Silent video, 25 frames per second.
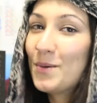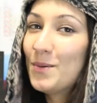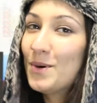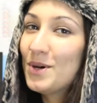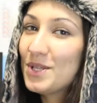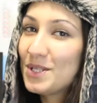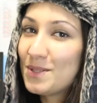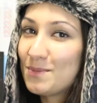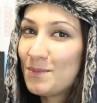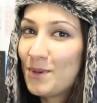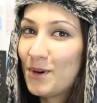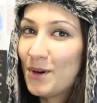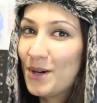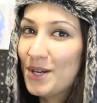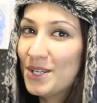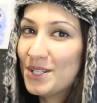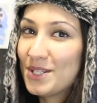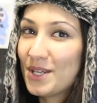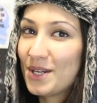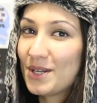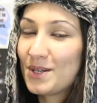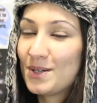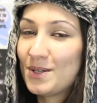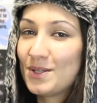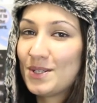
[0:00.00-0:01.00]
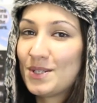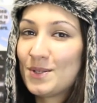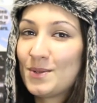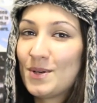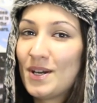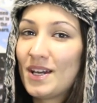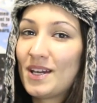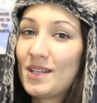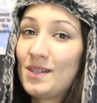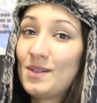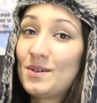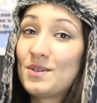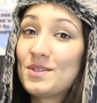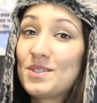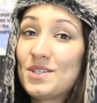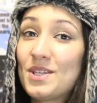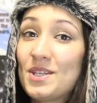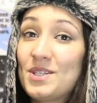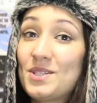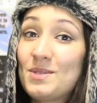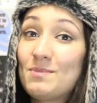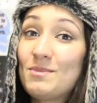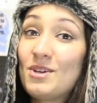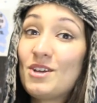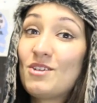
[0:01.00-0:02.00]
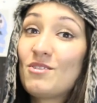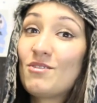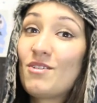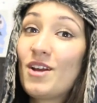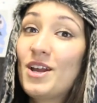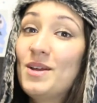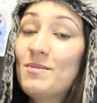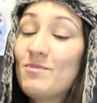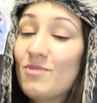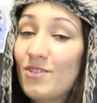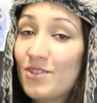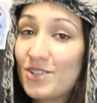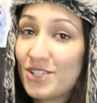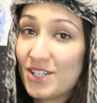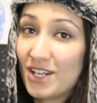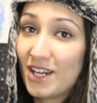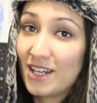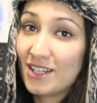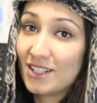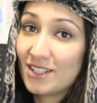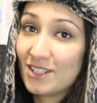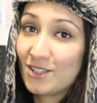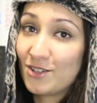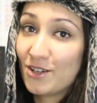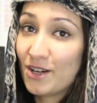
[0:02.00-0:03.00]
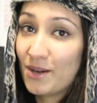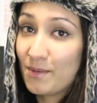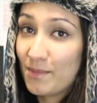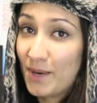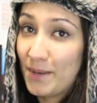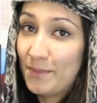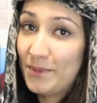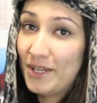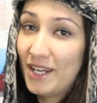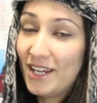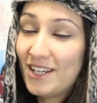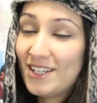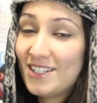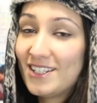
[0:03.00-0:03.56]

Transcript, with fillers: What's more is I got to work alongside some great projects during my